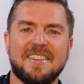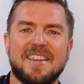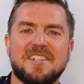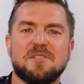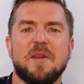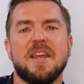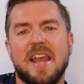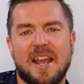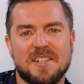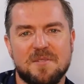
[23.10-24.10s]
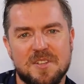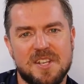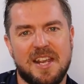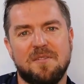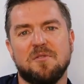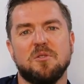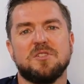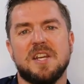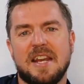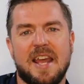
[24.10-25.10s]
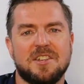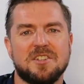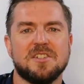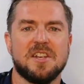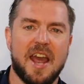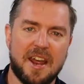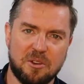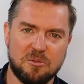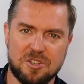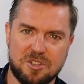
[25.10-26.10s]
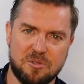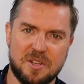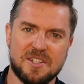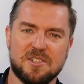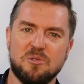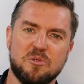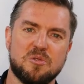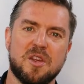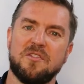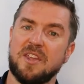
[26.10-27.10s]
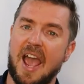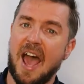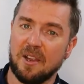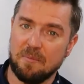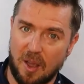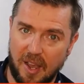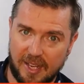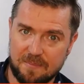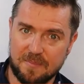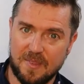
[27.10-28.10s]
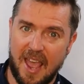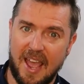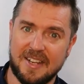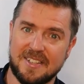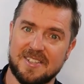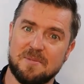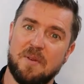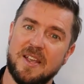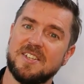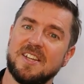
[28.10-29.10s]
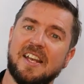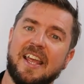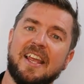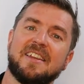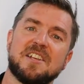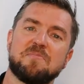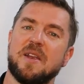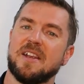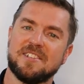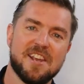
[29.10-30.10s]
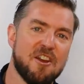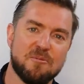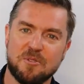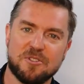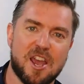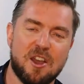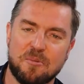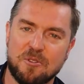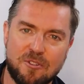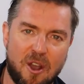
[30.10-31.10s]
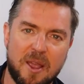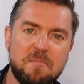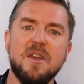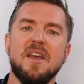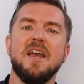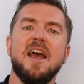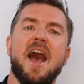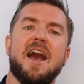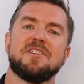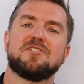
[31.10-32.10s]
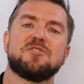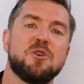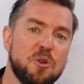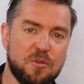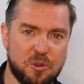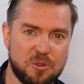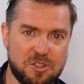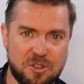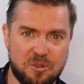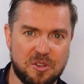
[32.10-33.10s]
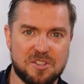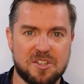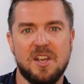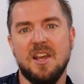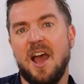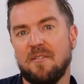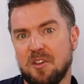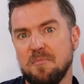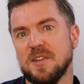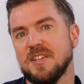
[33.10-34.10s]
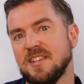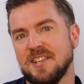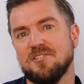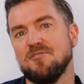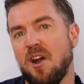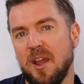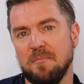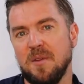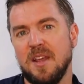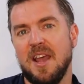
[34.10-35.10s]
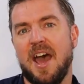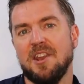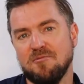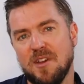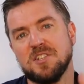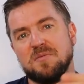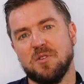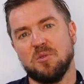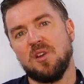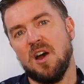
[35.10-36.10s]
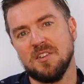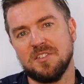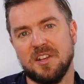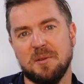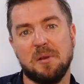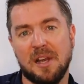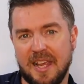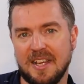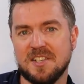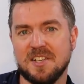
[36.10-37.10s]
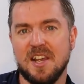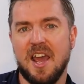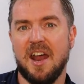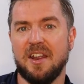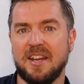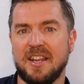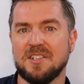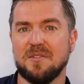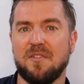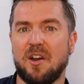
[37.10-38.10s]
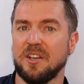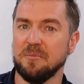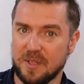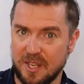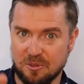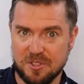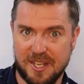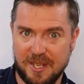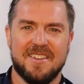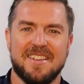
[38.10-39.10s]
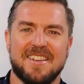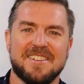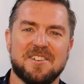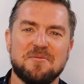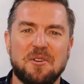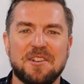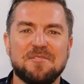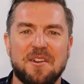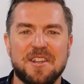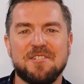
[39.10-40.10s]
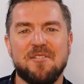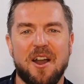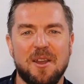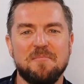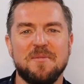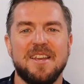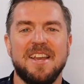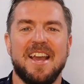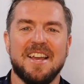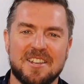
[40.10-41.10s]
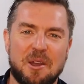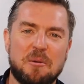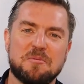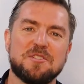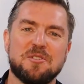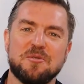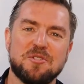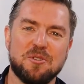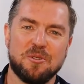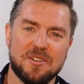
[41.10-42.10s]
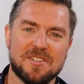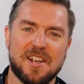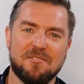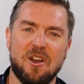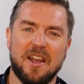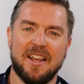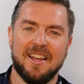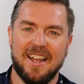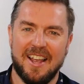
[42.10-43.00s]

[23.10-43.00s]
This speaking activity for teenagers and adult students is called the Alibi. And basically there's been a terrible crime and 2 of your students have committed this crime and the rest of your class are the police and they need to find them guilty. So you've got this funny crime, go up to 2 students, say, right,